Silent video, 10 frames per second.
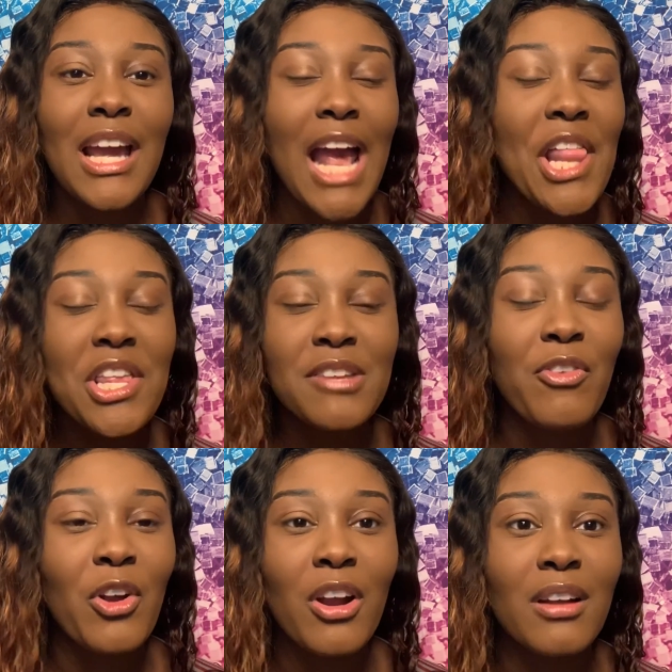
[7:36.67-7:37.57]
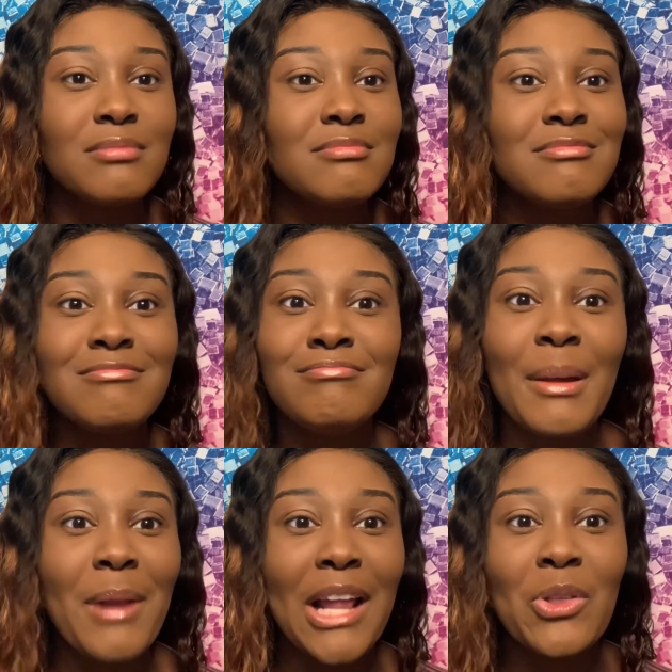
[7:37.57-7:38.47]
I did this for maybe
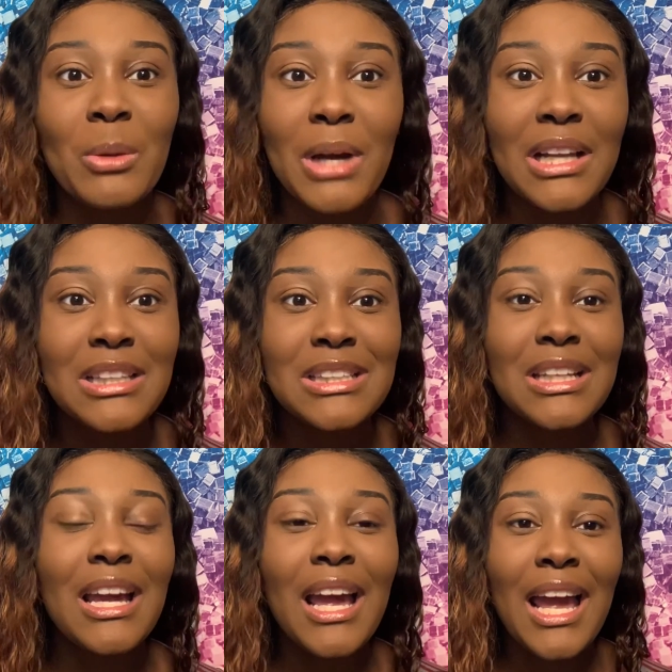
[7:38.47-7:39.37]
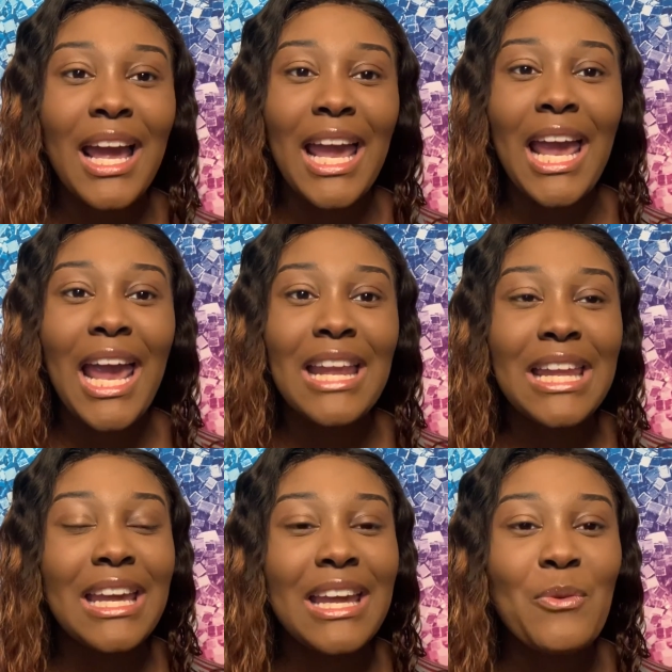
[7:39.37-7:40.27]
like 3 months. And
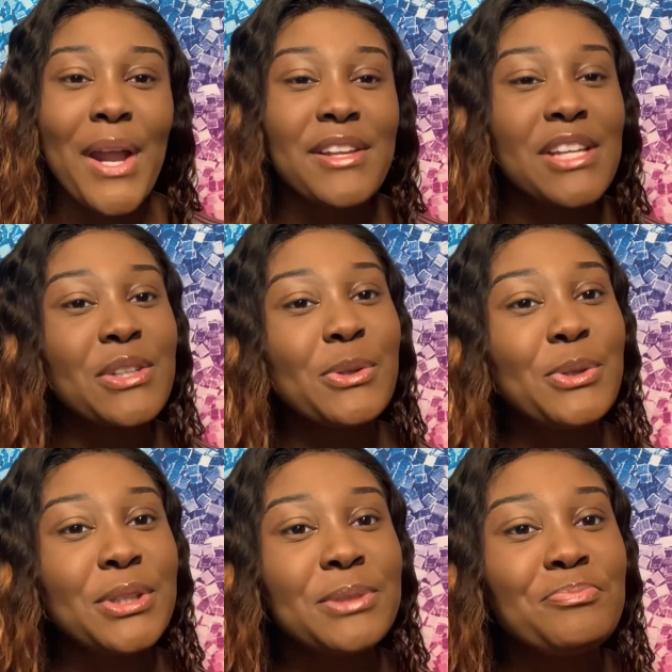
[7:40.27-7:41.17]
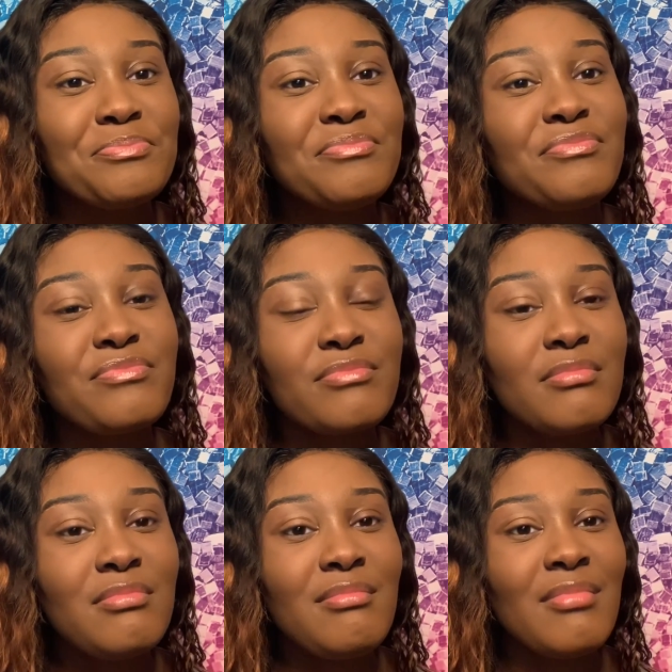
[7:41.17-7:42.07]
then when I was at school,
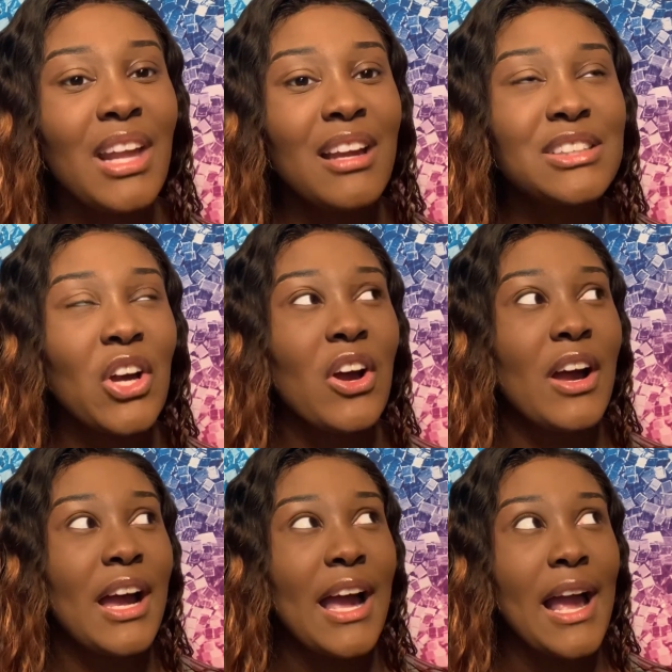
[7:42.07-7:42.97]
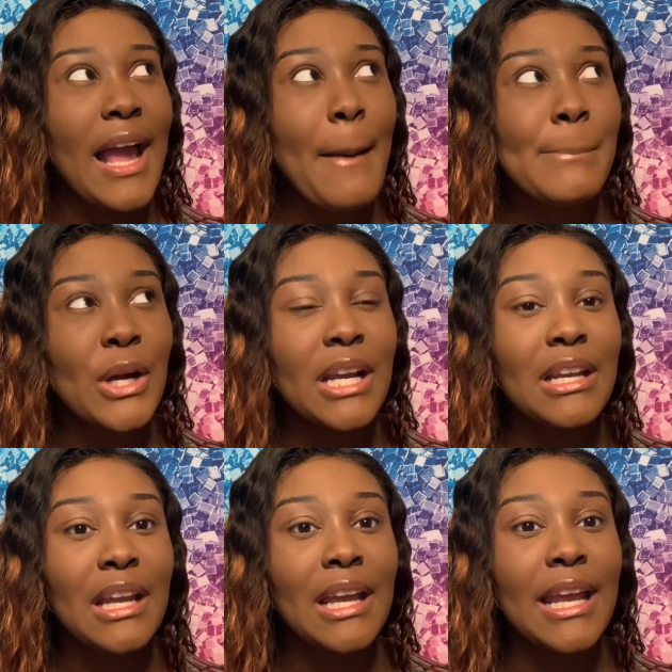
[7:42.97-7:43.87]
so I got
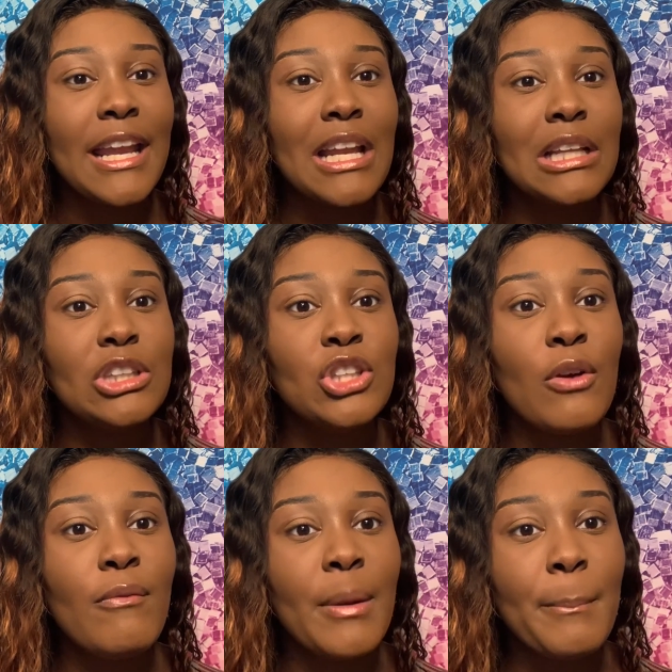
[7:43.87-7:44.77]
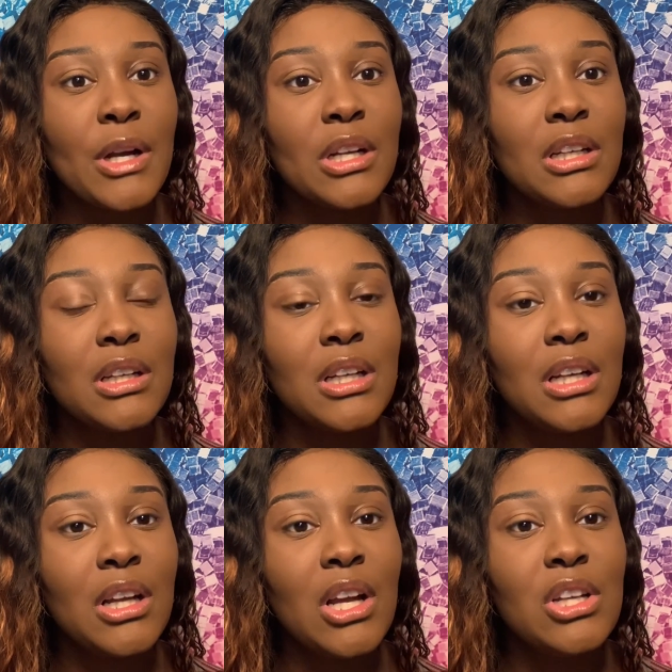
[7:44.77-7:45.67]
pregnant in November
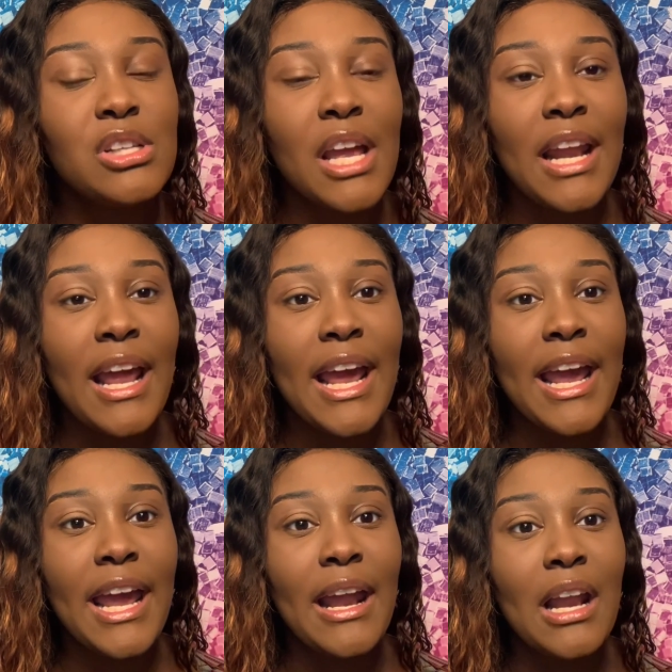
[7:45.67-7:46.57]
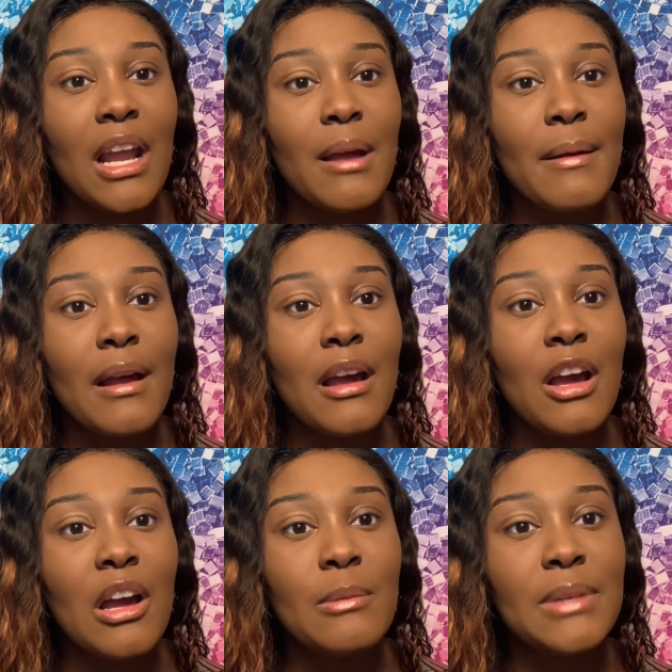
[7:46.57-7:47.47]
and I had
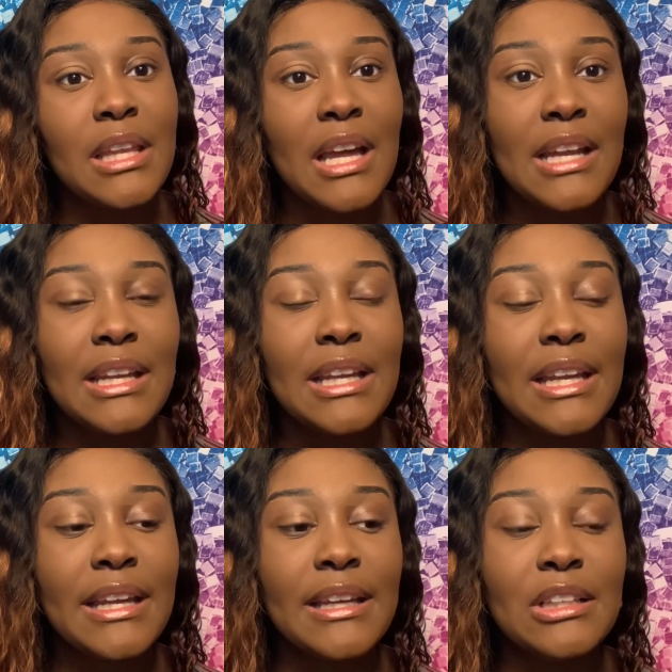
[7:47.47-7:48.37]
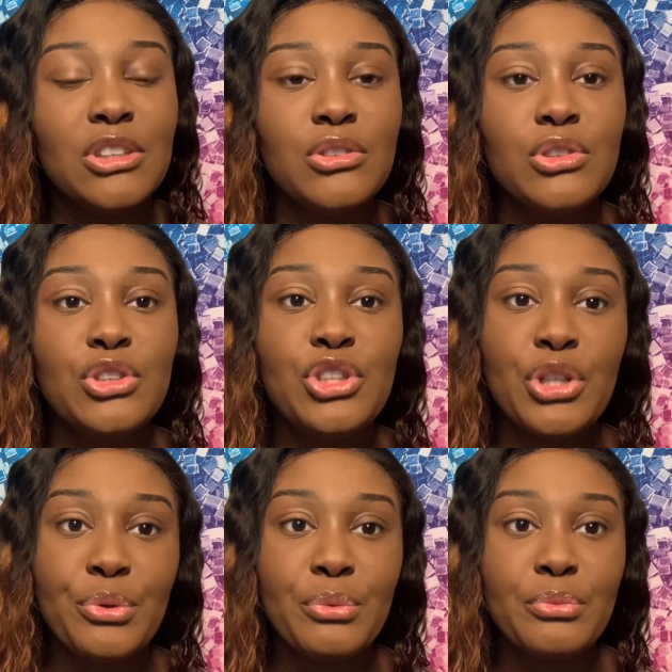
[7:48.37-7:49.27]
Leilani in
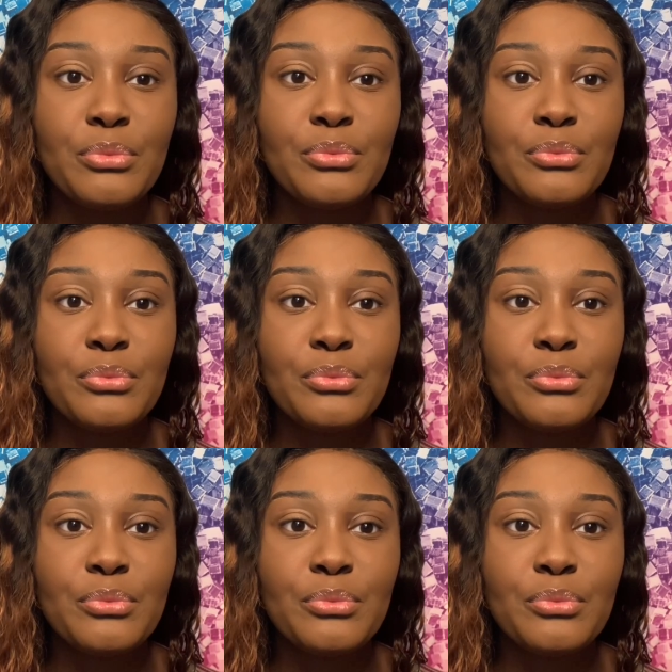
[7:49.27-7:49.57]
June.